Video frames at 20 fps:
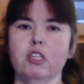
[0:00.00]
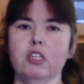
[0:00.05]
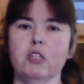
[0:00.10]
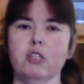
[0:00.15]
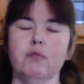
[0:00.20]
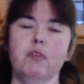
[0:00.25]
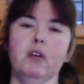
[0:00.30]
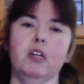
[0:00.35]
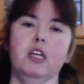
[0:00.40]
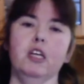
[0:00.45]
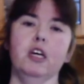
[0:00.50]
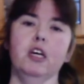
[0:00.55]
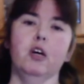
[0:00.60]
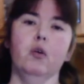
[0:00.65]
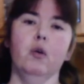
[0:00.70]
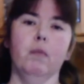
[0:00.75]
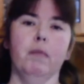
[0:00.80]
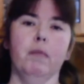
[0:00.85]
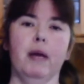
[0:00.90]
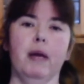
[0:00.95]
on this
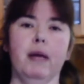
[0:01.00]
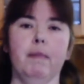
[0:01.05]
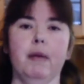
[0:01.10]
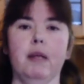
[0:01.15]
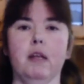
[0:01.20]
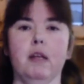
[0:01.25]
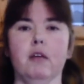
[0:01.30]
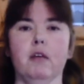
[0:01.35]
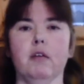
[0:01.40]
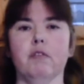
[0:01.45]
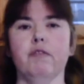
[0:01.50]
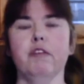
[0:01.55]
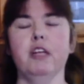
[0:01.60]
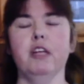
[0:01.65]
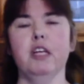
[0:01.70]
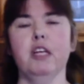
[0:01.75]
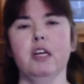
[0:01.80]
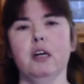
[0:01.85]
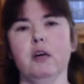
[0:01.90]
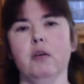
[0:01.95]
video or maybe the
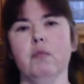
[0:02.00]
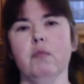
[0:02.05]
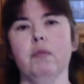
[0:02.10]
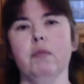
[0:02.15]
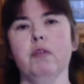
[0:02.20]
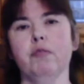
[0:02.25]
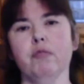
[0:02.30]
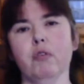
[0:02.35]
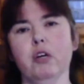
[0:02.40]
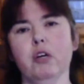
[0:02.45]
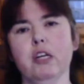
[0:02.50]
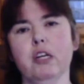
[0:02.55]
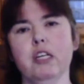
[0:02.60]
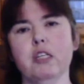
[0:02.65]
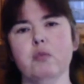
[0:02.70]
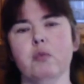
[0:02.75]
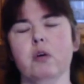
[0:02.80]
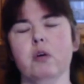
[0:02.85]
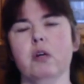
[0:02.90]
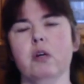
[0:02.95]
video
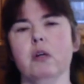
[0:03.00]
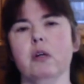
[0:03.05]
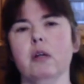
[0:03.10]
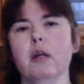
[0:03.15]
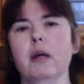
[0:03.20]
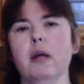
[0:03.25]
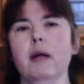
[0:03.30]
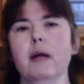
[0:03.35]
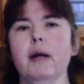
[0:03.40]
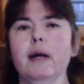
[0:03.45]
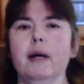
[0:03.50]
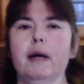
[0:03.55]
before this one